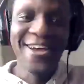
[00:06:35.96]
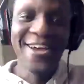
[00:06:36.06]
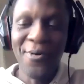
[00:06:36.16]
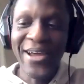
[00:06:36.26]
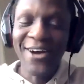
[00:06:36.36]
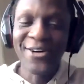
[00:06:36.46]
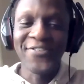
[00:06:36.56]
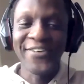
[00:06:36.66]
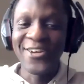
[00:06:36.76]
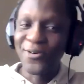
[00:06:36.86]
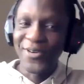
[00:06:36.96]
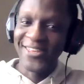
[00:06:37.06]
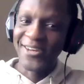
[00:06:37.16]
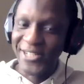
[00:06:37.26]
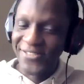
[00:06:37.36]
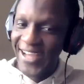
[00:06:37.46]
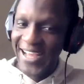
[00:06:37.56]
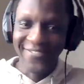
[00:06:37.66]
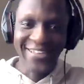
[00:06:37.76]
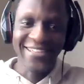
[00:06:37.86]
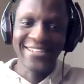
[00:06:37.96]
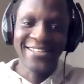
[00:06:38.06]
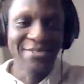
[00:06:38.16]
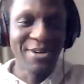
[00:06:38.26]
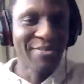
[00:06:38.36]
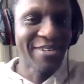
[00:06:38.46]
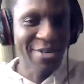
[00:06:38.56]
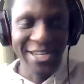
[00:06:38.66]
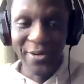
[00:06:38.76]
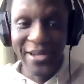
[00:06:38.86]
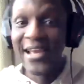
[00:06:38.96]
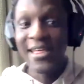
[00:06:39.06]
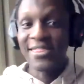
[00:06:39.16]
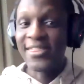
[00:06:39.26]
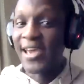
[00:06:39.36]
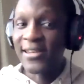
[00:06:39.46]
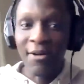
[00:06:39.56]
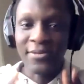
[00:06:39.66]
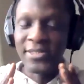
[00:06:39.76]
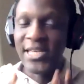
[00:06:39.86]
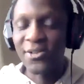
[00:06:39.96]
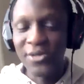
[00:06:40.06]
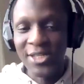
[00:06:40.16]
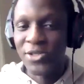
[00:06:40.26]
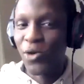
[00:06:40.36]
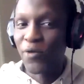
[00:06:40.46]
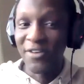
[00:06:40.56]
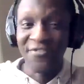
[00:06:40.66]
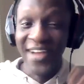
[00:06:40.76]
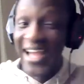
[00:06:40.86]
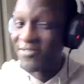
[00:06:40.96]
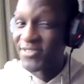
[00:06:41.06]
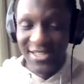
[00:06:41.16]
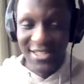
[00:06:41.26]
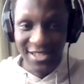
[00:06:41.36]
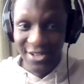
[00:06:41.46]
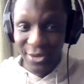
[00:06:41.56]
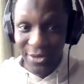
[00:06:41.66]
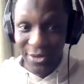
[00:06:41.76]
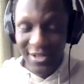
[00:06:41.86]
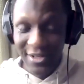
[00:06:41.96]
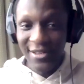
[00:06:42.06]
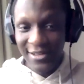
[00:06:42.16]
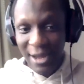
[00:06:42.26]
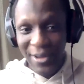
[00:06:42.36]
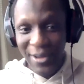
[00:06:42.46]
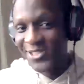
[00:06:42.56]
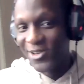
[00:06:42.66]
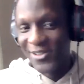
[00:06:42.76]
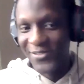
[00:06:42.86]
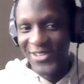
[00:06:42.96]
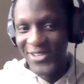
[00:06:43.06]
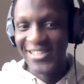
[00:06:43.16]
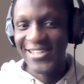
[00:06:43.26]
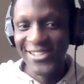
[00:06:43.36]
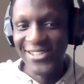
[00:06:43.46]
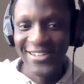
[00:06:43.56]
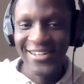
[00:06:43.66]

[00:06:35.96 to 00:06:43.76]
when I was feeling cool with 3.5, the minimum they were doing then, now take note, this was over 5-6 years ago that we had this conversation.